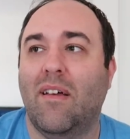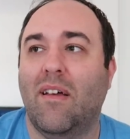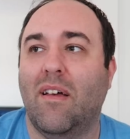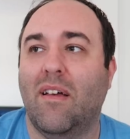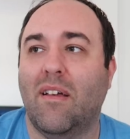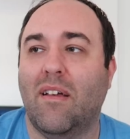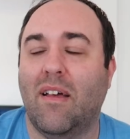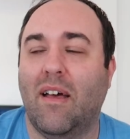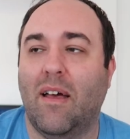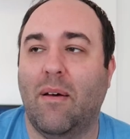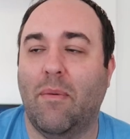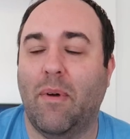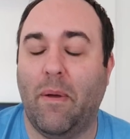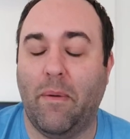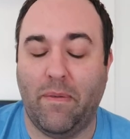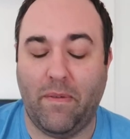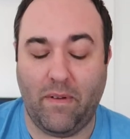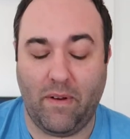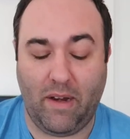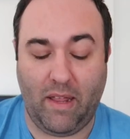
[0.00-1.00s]
Oh god,
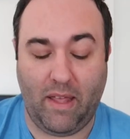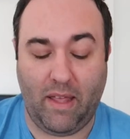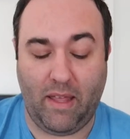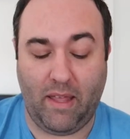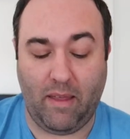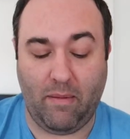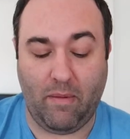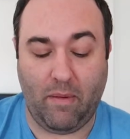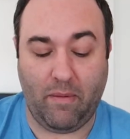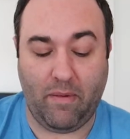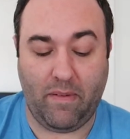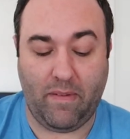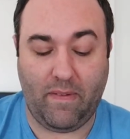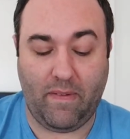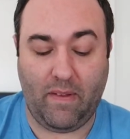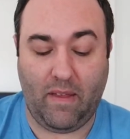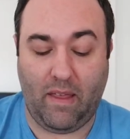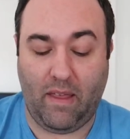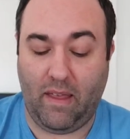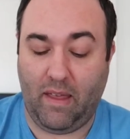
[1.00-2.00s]
what was her name? I want to
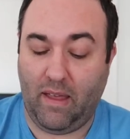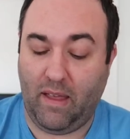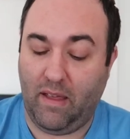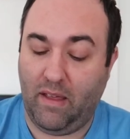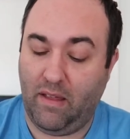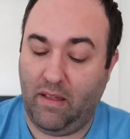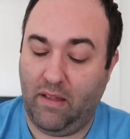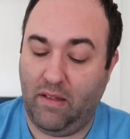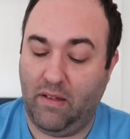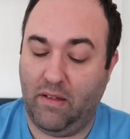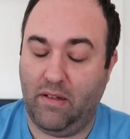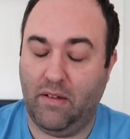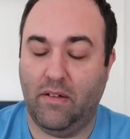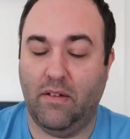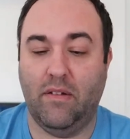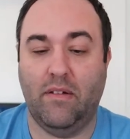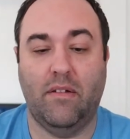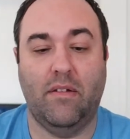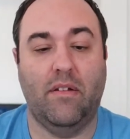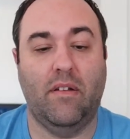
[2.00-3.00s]
say.
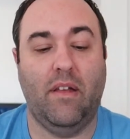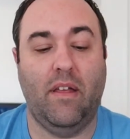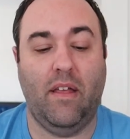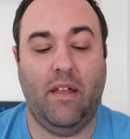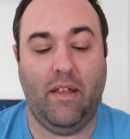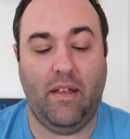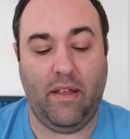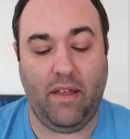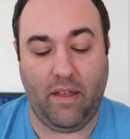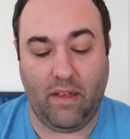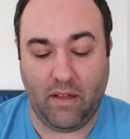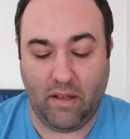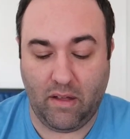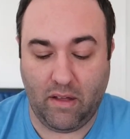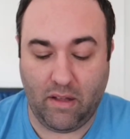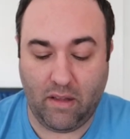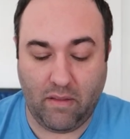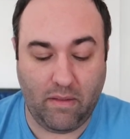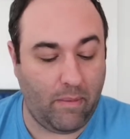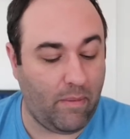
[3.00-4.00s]
Hang
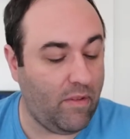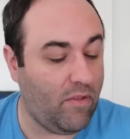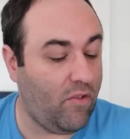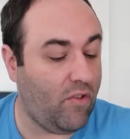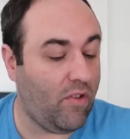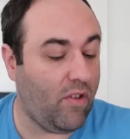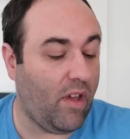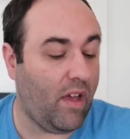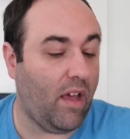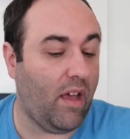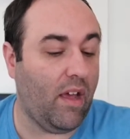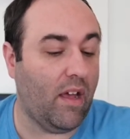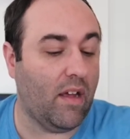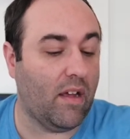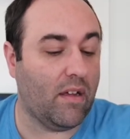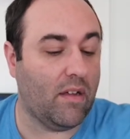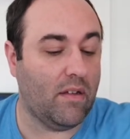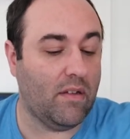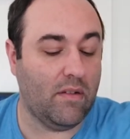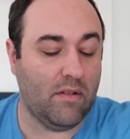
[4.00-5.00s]
on, let me
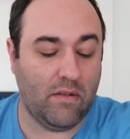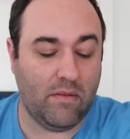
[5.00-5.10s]
check